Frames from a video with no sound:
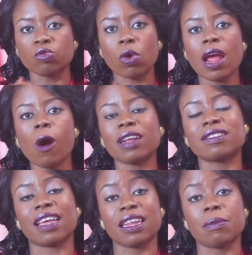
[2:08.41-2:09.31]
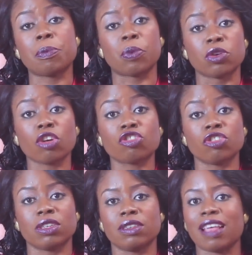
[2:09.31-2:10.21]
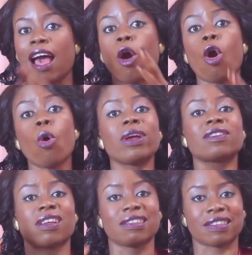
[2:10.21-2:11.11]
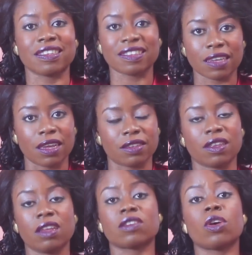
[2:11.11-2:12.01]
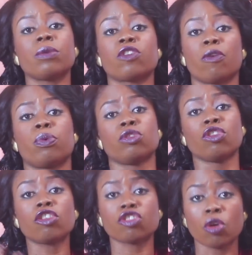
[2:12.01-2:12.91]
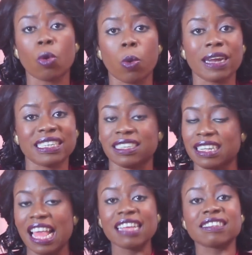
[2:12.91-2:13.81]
Royal Arts Academy productions are always consistent in terms of production quality,